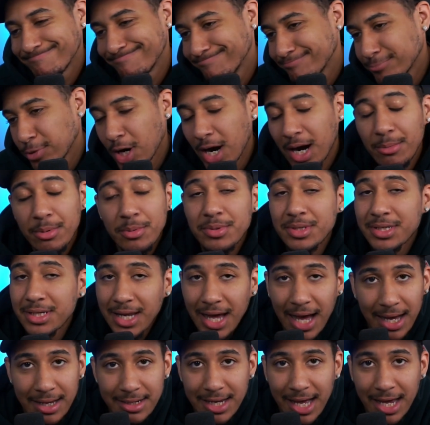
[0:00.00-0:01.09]
Probably
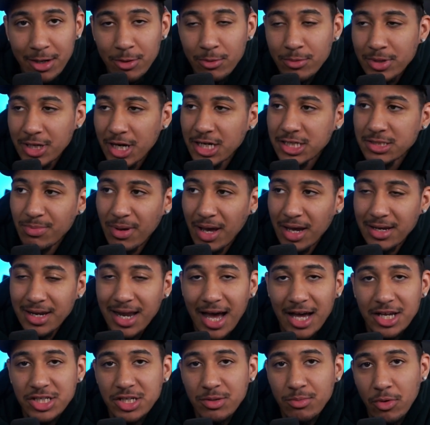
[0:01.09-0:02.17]
not. I don't expect
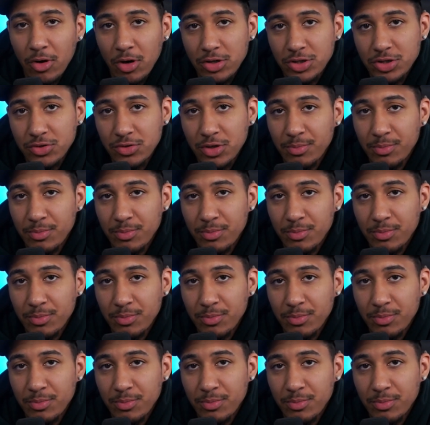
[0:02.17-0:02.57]
Najee Marshall